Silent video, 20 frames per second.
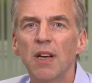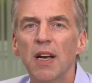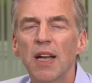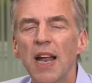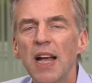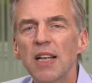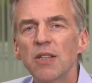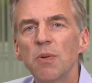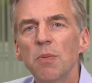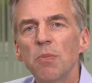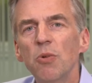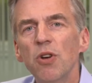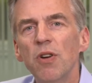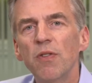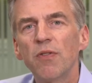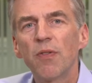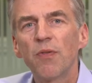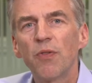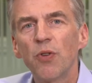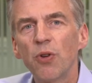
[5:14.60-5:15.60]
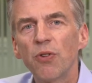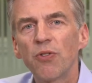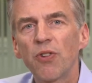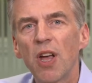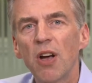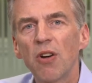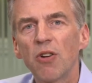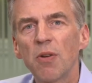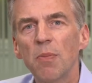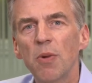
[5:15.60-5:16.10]
And as we move to
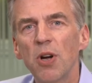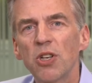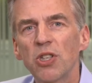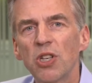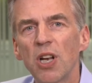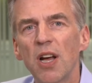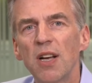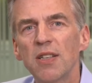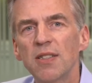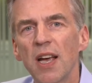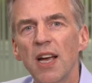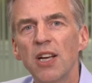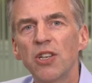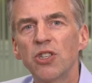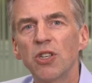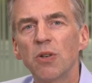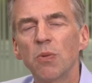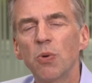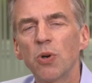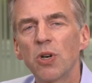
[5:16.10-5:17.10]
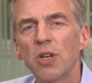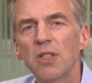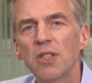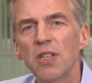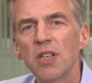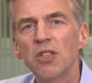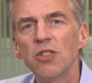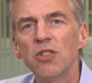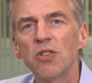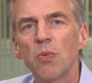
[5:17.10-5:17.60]
full-scale commercialization, we'll
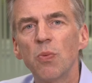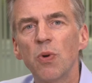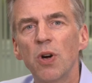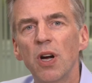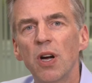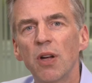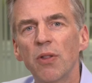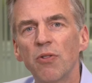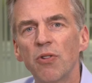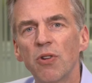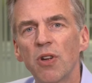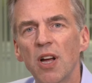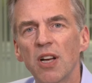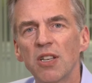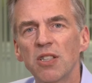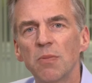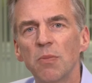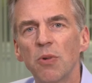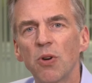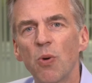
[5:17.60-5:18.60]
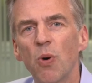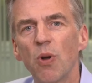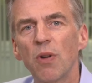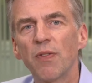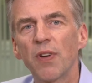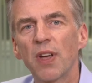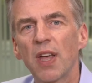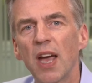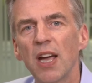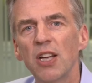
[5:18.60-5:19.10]
continue to work through customer
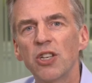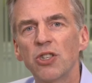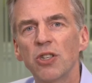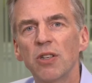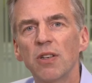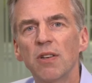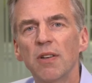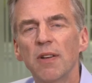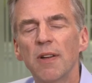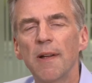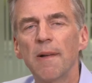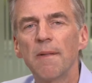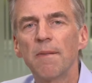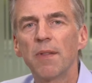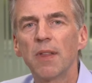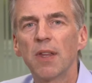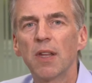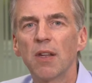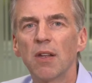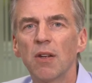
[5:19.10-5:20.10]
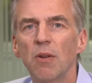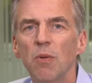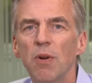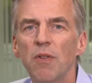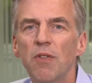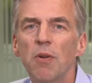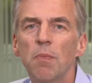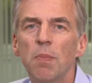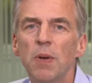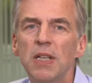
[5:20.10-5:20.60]
qualification.
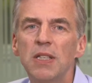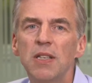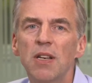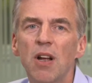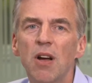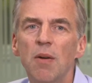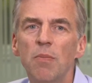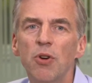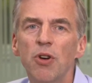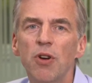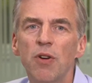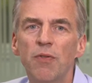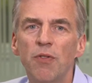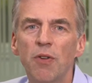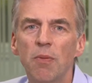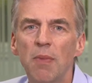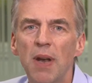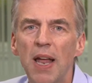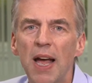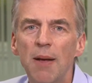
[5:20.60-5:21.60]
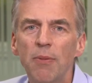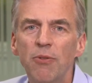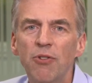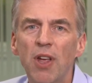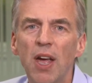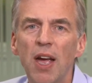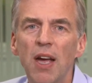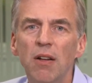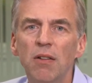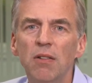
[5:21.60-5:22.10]
We've completed our move from lab
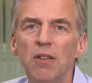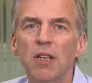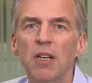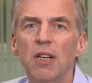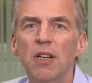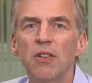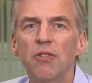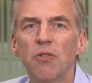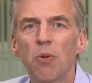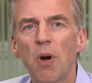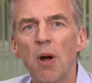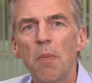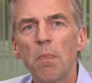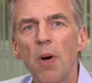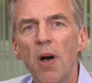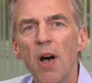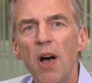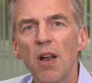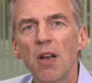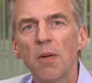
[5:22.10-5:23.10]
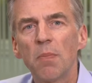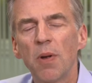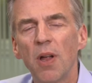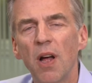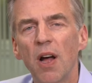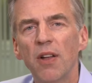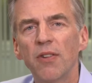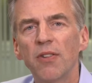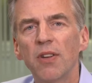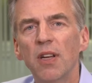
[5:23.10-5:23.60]
scale to our pilot
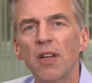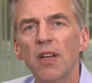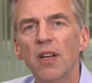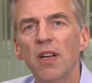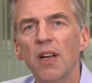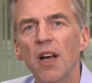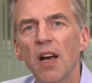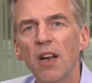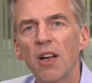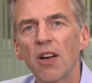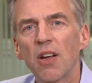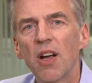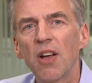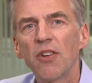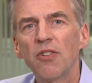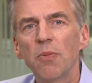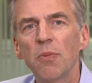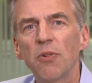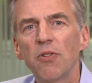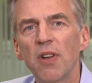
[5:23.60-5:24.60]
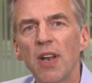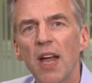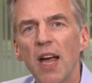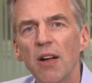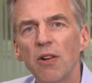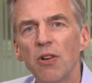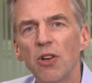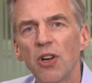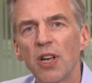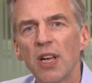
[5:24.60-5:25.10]
plant, and our customers are
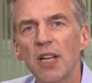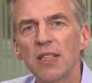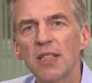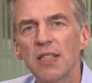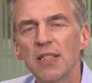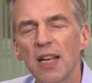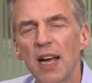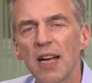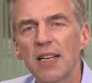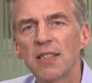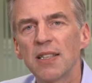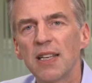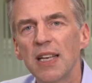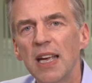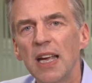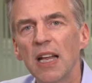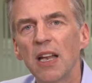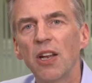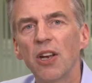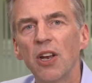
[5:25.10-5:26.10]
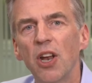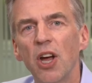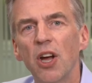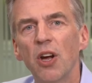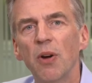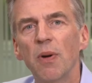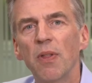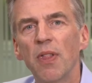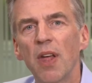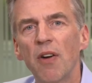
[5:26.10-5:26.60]
now looking to test
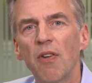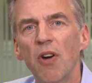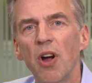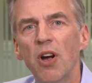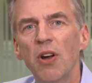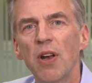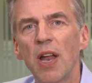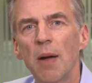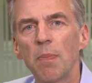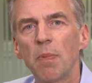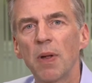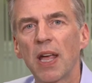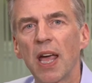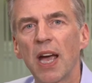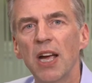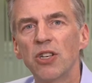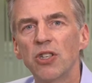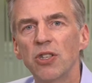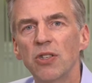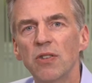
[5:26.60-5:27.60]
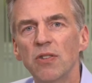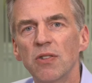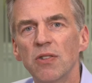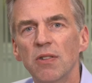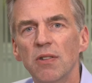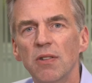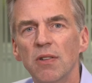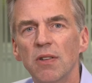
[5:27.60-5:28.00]
eLNO in their own applications.